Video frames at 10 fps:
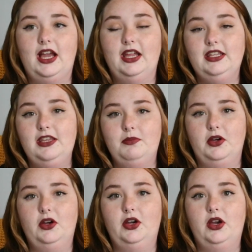I keep
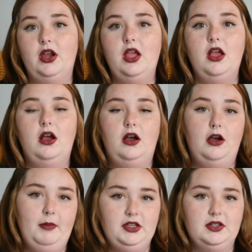her
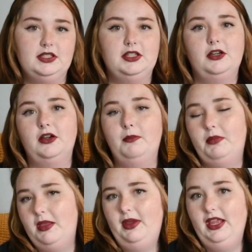on my dresser
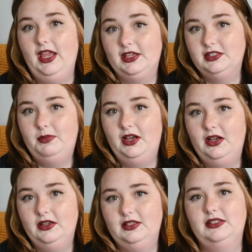by my
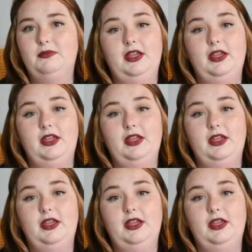Xbox. My